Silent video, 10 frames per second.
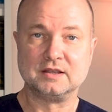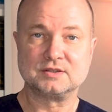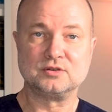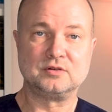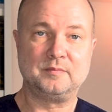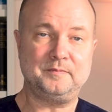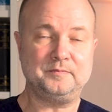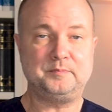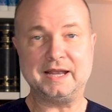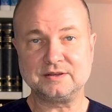So
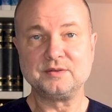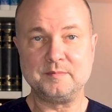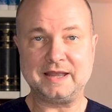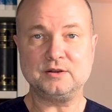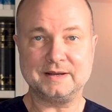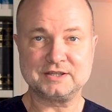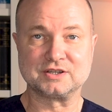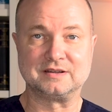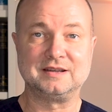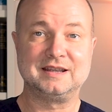back to the main
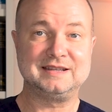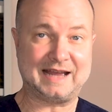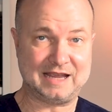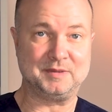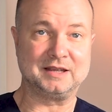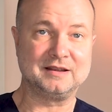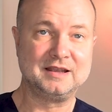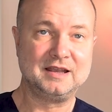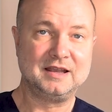question, timing.